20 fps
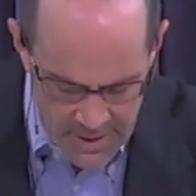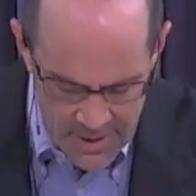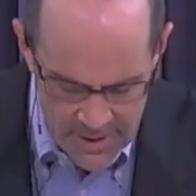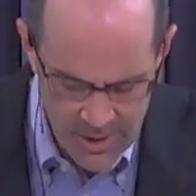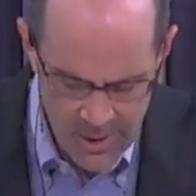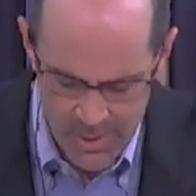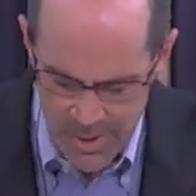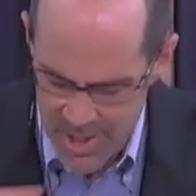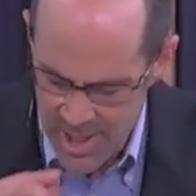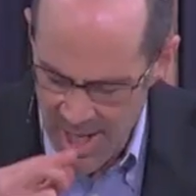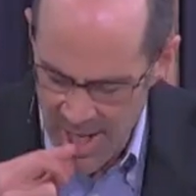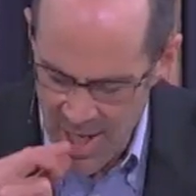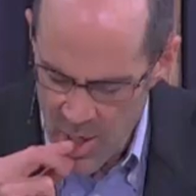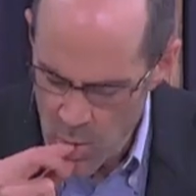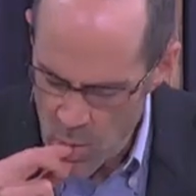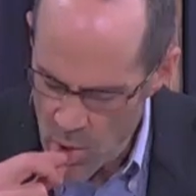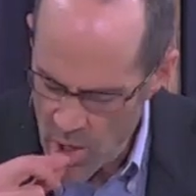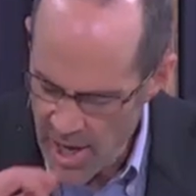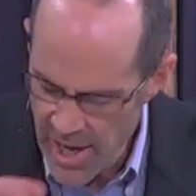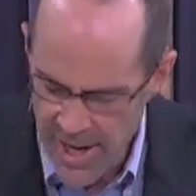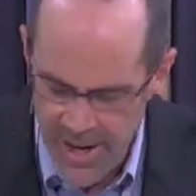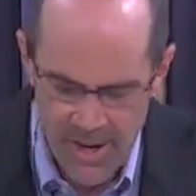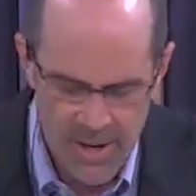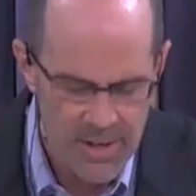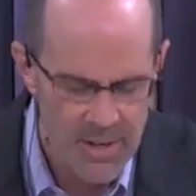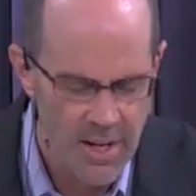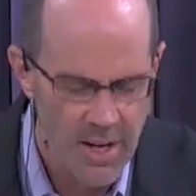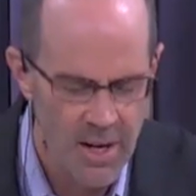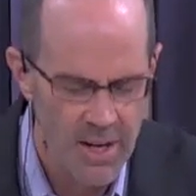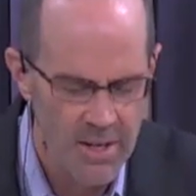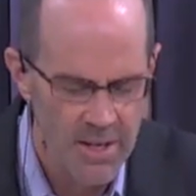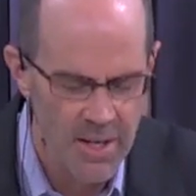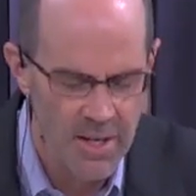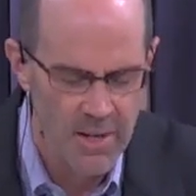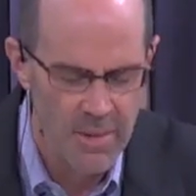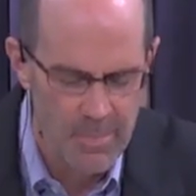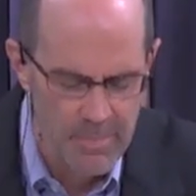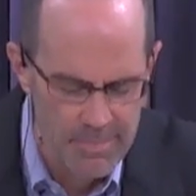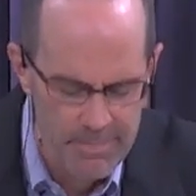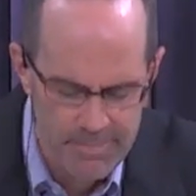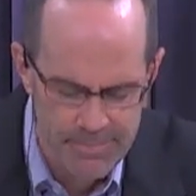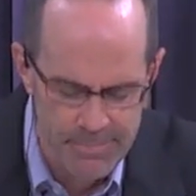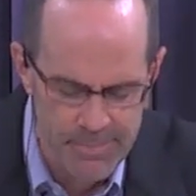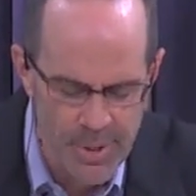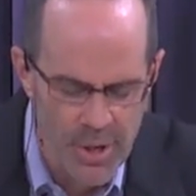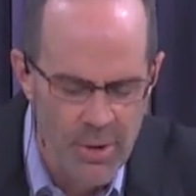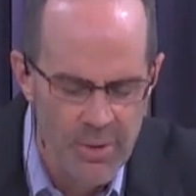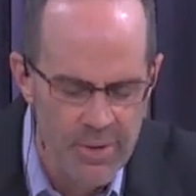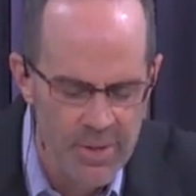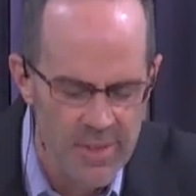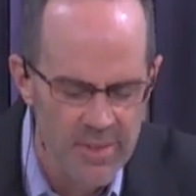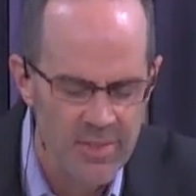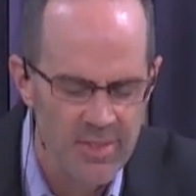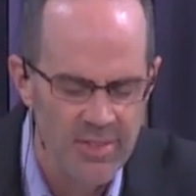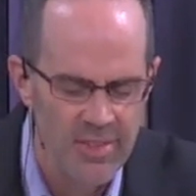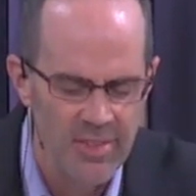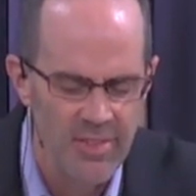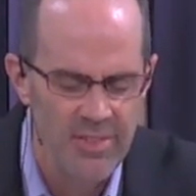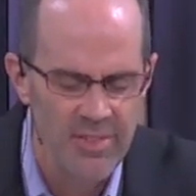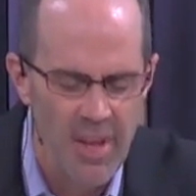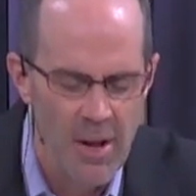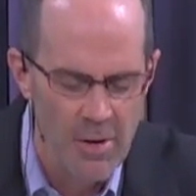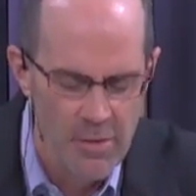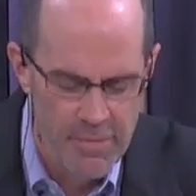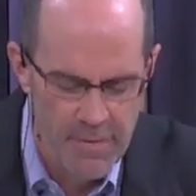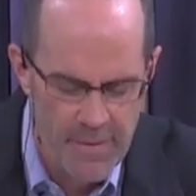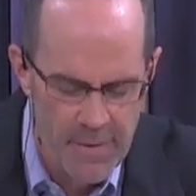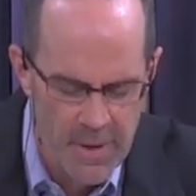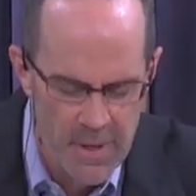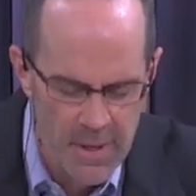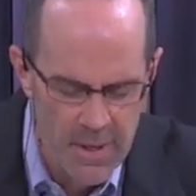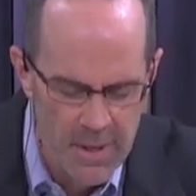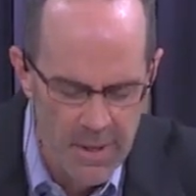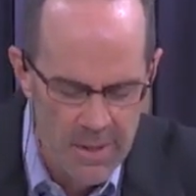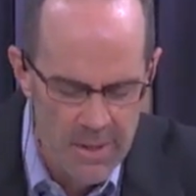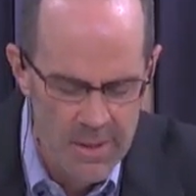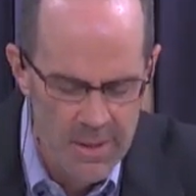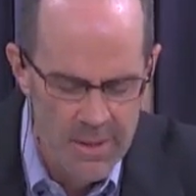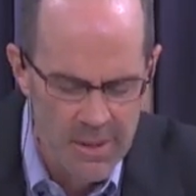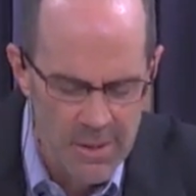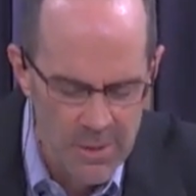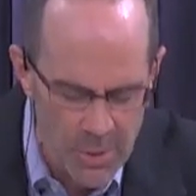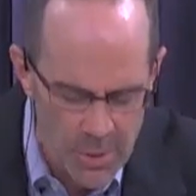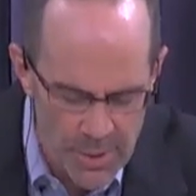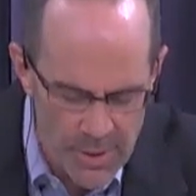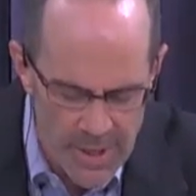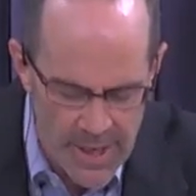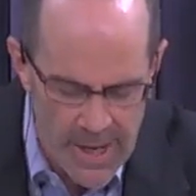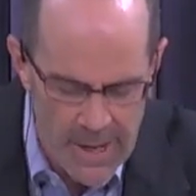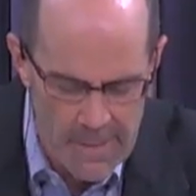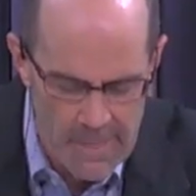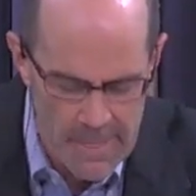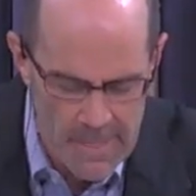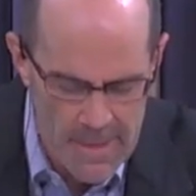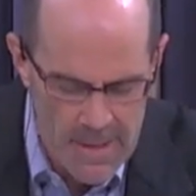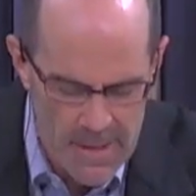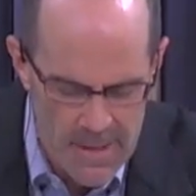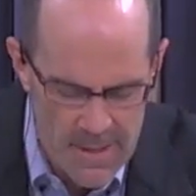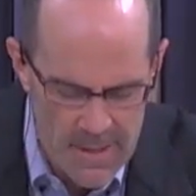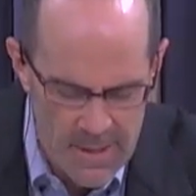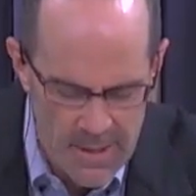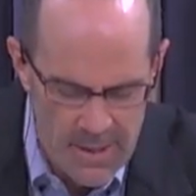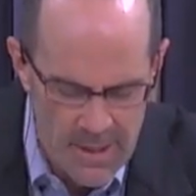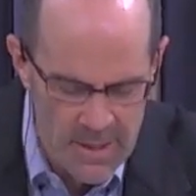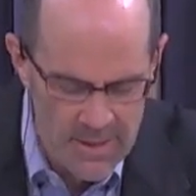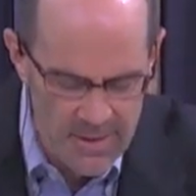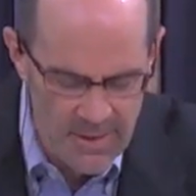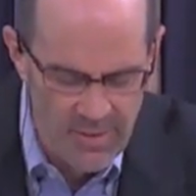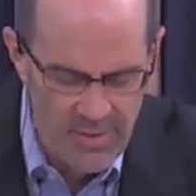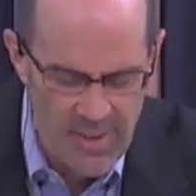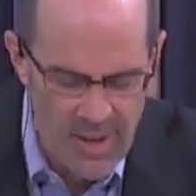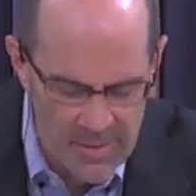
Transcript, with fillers: You would take away our, our, our proneness to self glory and to self